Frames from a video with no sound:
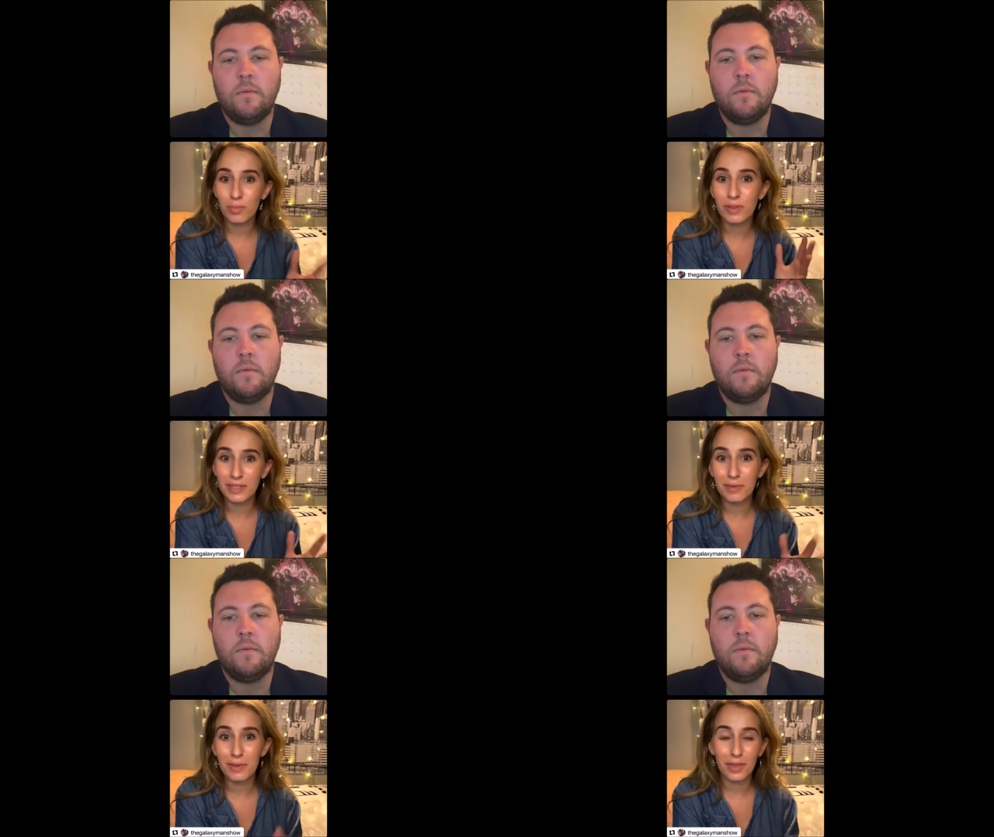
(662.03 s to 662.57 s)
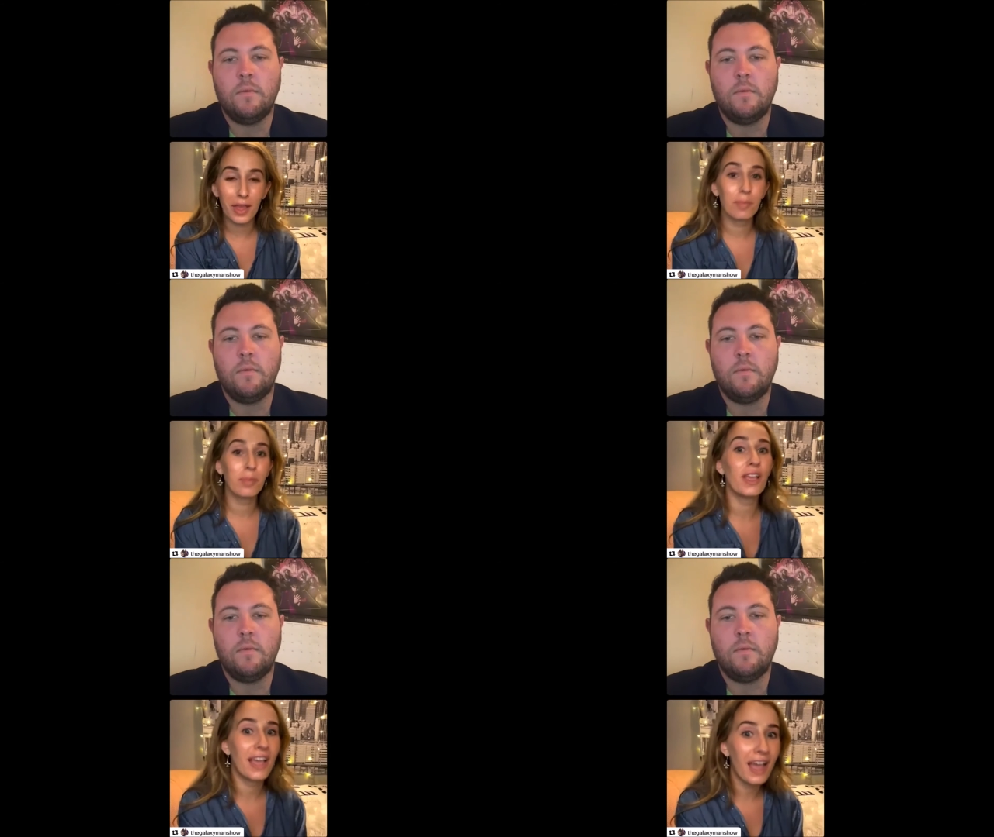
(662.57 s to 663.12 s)
Speaker 1: busy with like
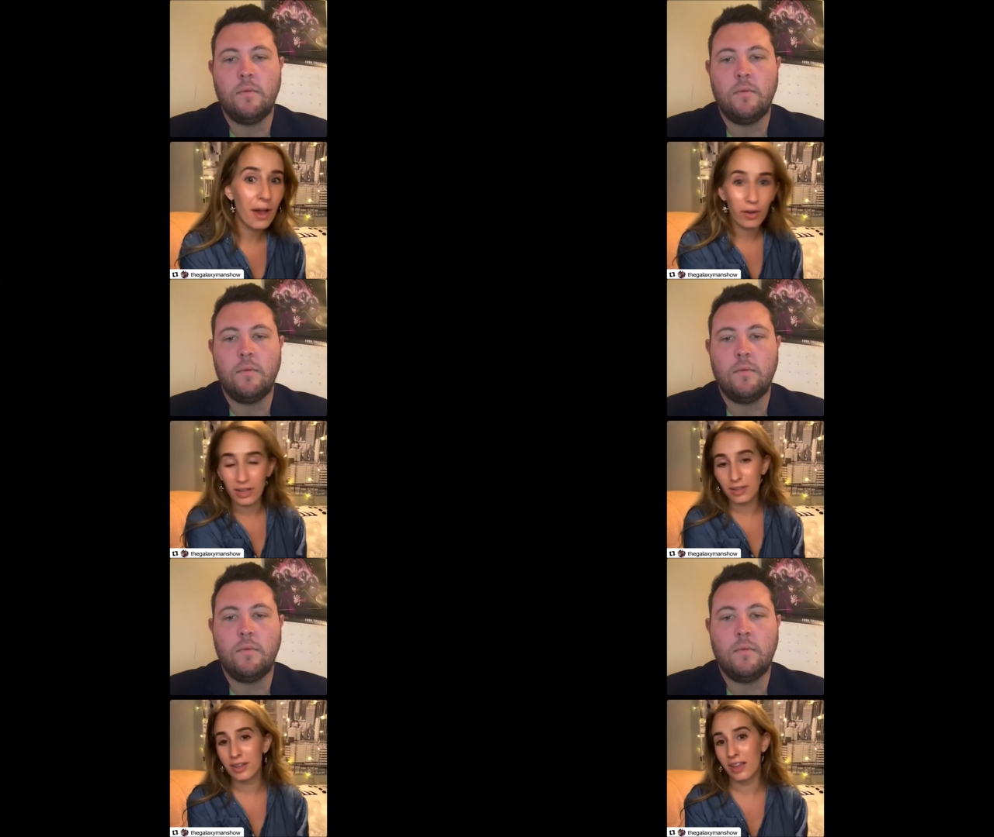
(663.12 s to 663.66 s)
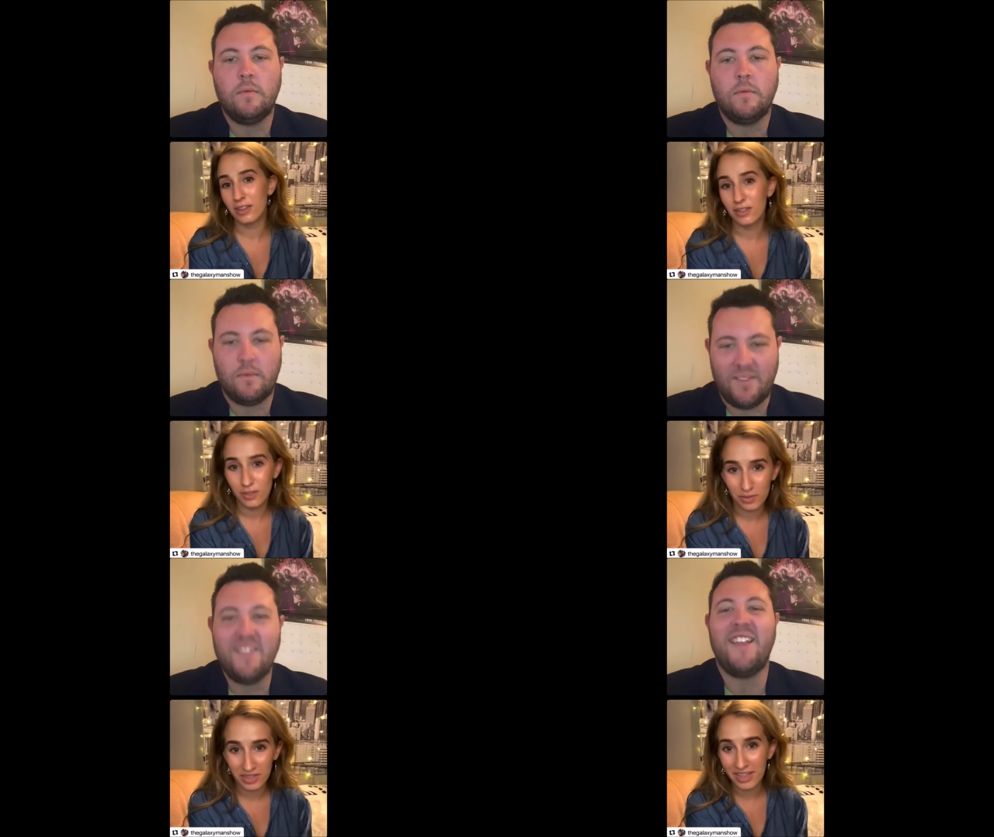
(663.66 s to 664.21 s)
playing out and, and
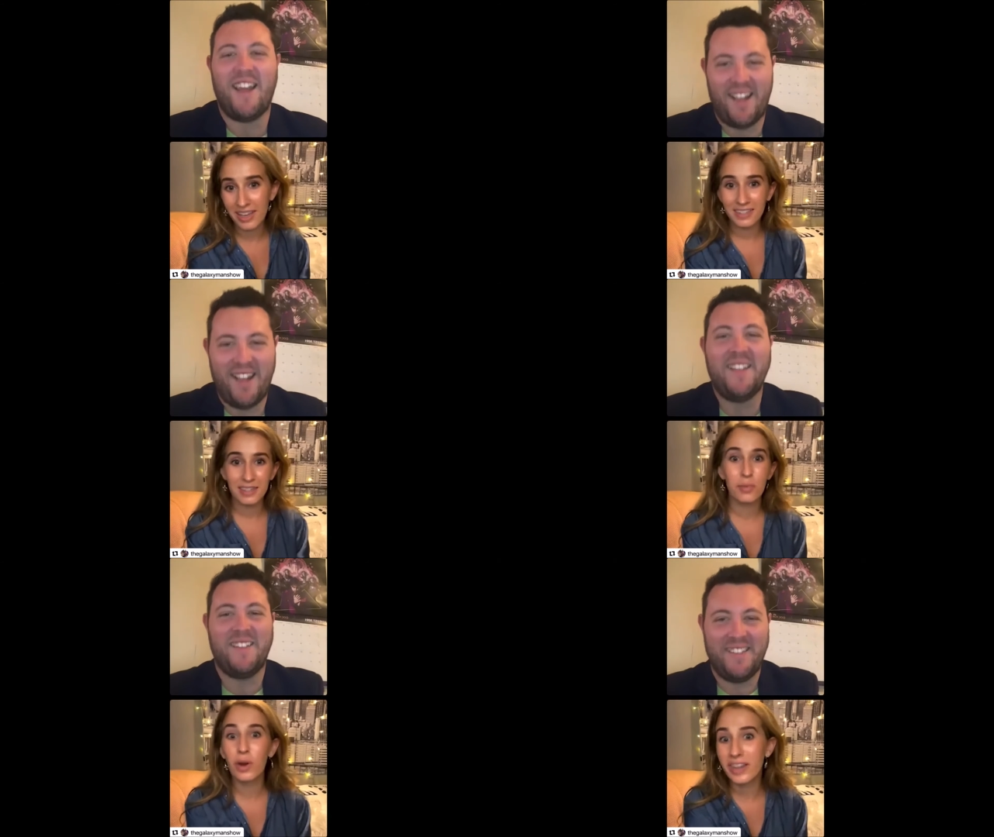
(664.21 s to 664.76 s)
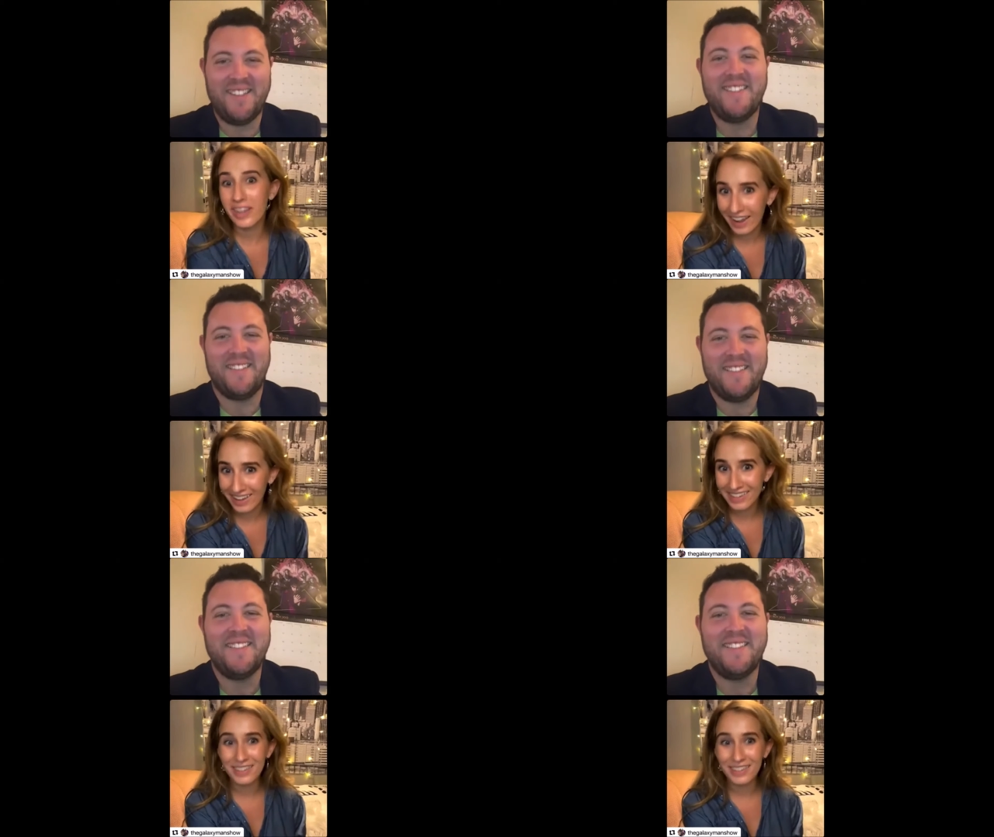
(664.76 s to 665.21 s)
doing gigs and working.